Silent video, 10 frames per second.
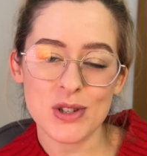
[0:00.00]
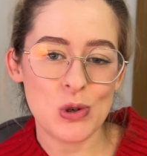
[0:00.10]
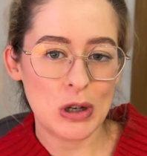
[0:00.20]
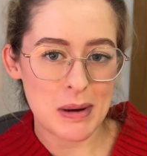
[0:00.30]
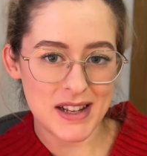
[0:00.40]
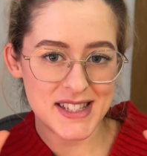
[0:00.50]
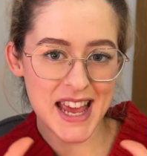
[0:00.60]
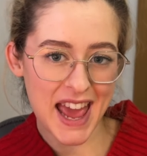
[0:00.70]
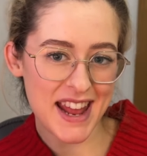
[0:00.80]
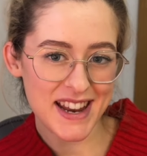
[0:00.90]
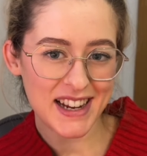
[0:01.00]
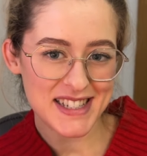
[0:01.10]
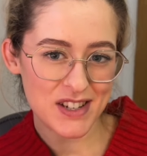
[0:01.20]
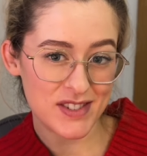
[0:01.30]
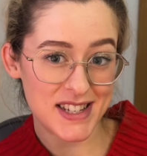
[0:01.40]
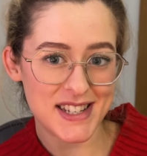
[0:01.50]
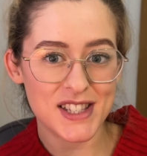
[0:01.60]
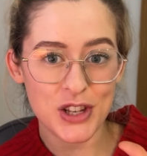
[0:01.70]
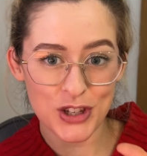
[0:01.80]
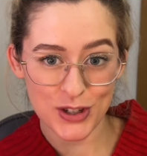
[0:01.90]
talk about 10 activities
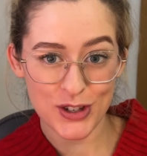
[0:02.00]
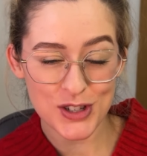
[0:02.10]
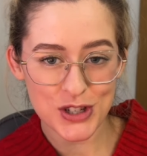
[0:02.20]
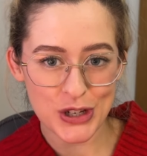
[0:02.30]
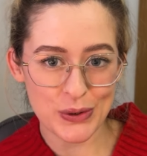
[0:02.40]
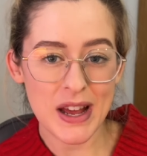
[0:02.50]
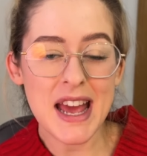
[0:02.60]
that you can do